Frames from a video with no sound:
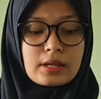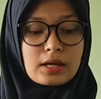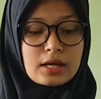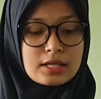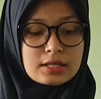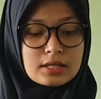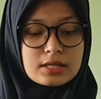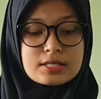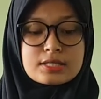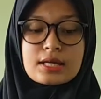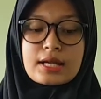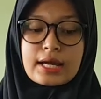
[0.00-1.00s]

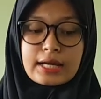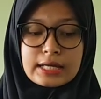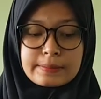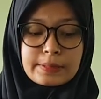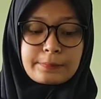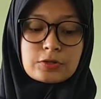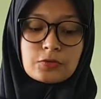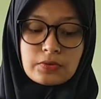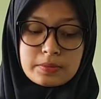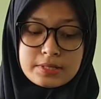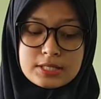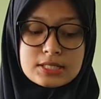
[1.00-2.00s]
intelligence and academic
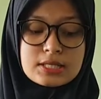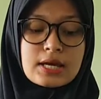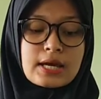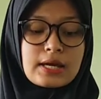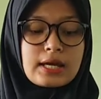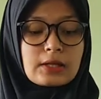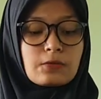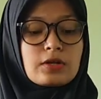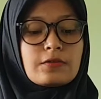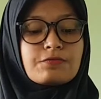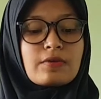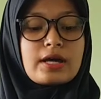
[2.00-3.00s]
performance, they
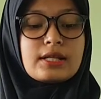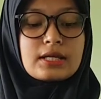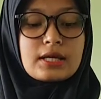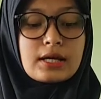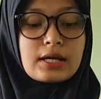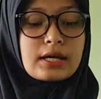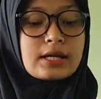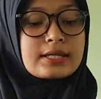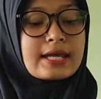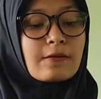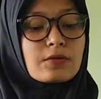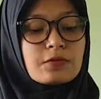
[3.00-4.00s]
will
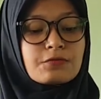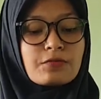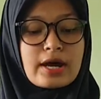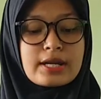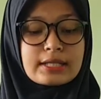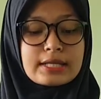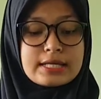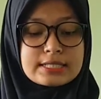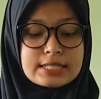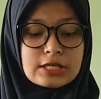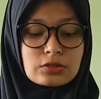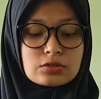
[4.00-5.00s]
find it
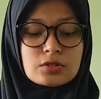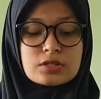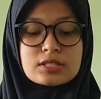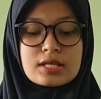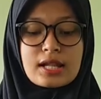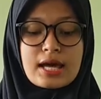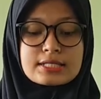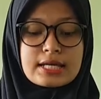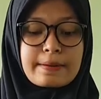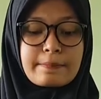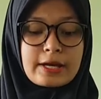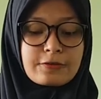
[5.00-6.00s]
easier to socialize
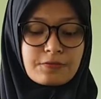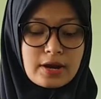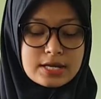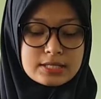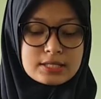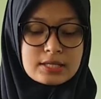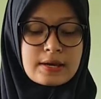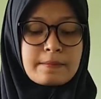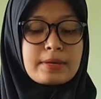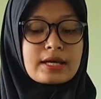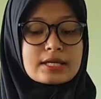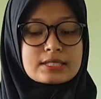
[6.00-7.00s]
and make friends
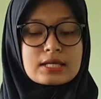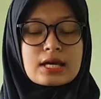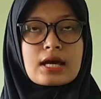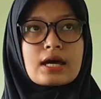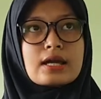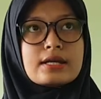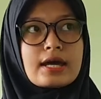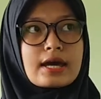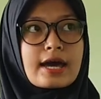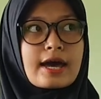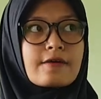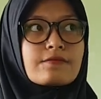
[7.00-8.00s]
because
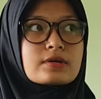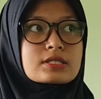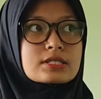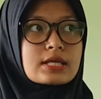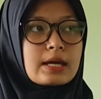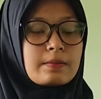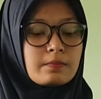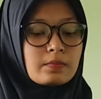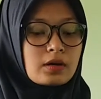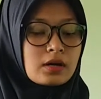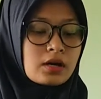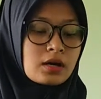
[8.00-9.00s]
they have a same
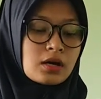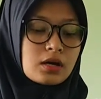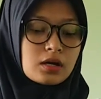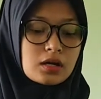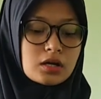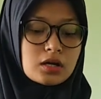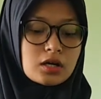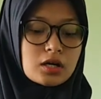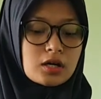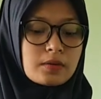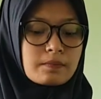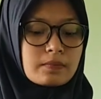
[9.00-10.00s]

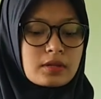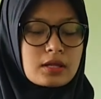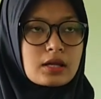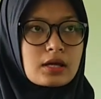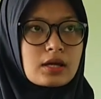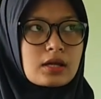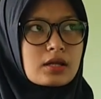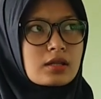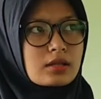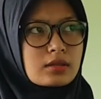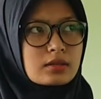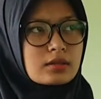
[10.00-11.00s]
thought,
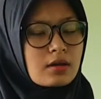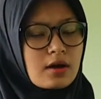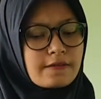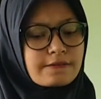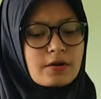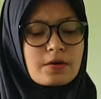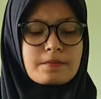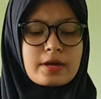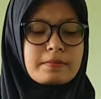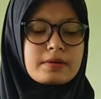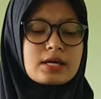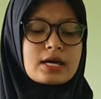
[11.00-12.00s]
or
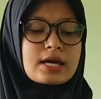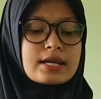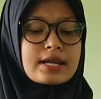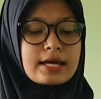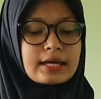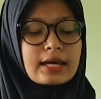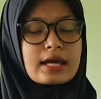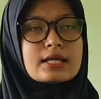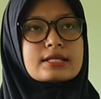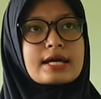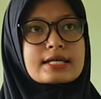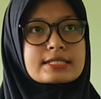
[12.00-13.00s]
maybe they
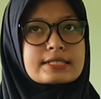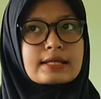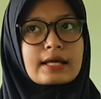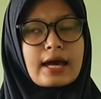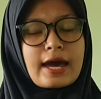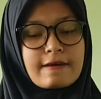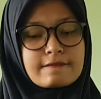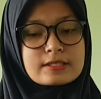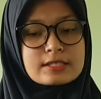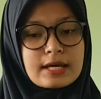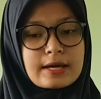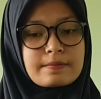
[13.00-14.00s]
have
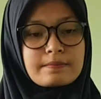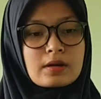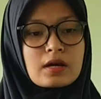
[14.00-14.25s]
same